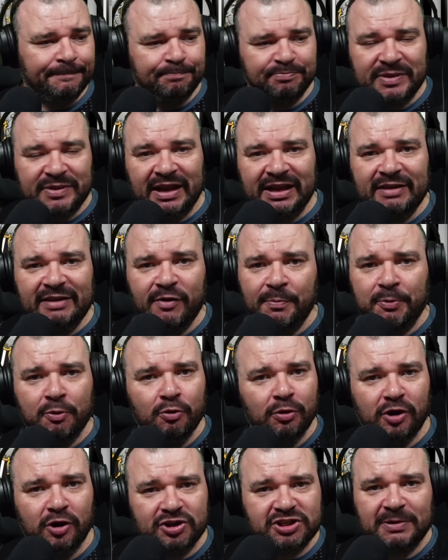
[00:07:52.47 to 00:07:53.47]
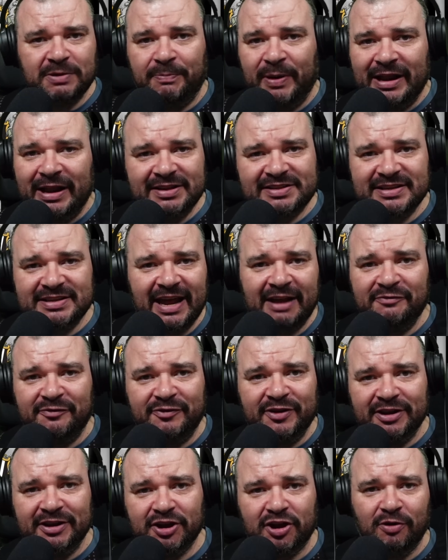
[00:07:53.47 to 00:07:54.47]
Liverpool lost to Palace at
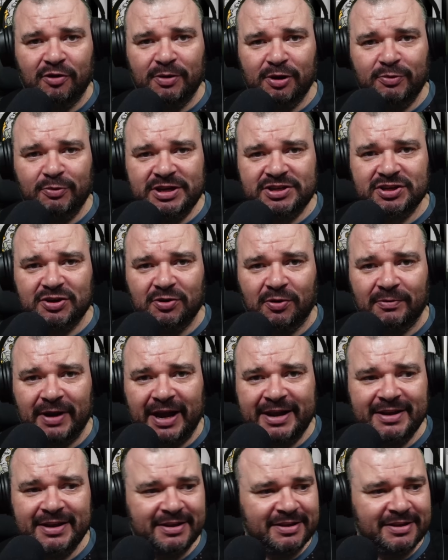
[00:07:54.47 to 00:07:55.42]
Anfield a couple of weeks ago, right?